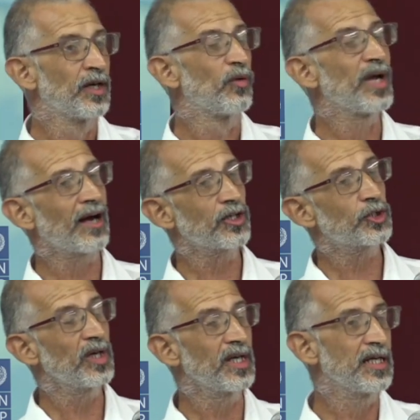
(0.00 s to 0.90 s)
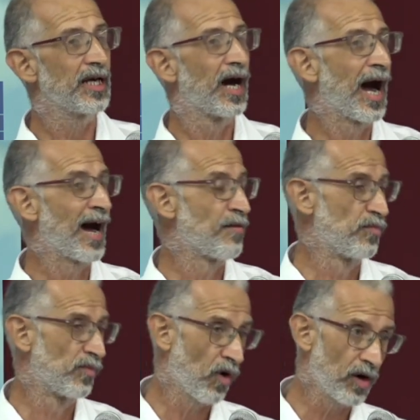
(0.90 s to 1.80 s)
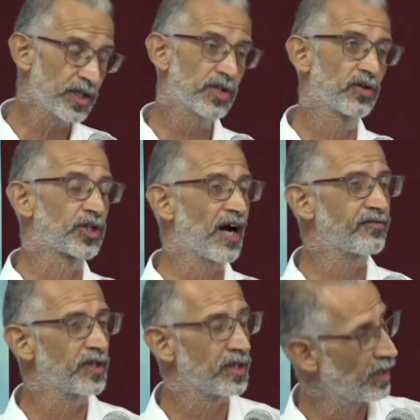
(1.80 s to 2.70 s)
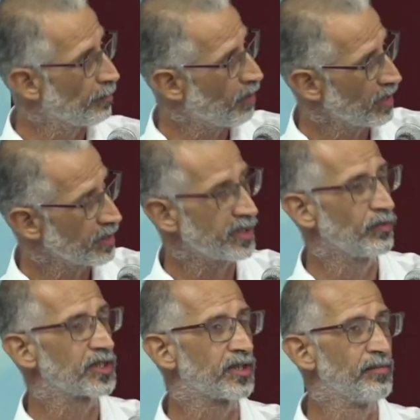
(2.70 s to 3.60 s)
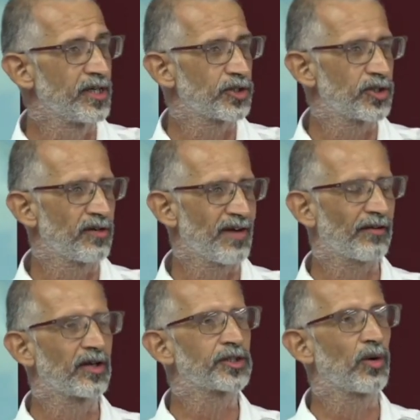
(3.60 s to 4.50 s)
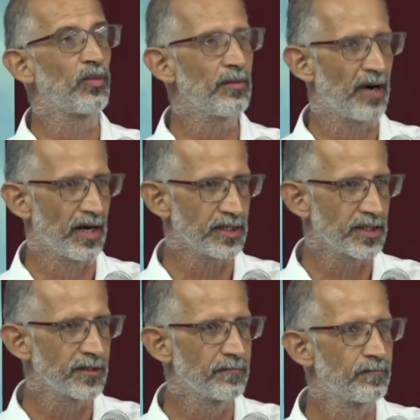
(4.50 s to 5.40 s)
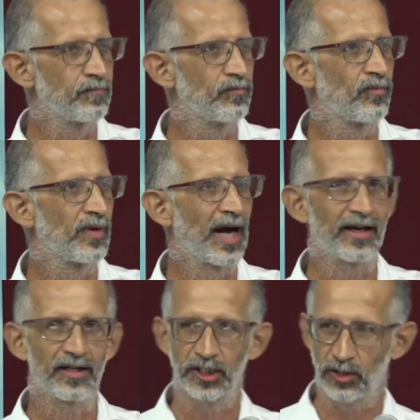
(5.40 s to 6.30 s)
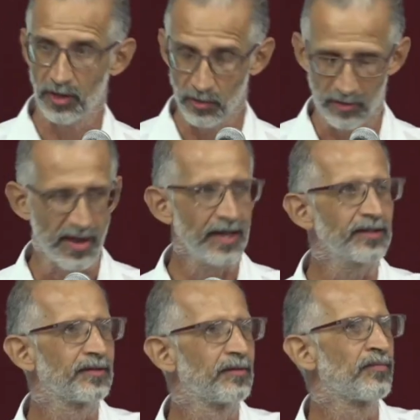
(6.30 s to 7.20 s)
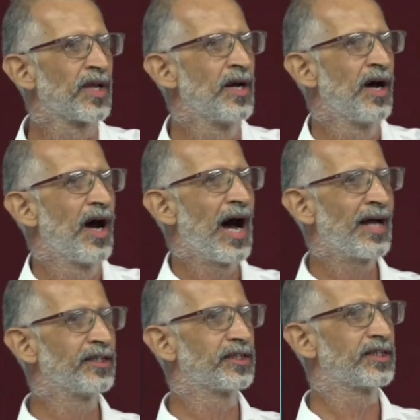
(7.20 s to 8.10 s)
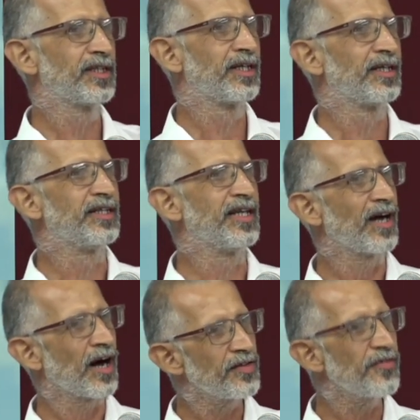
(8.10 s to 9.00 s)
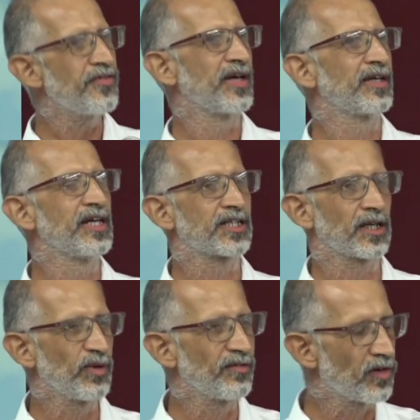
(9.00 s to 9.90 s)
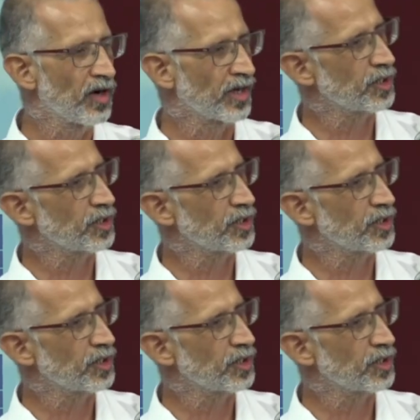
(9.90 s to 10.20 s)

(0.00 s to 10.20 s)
we actually also drafted a policy which the Ministry of Agriculture will pass. I can assure you of that. And the other thing is that a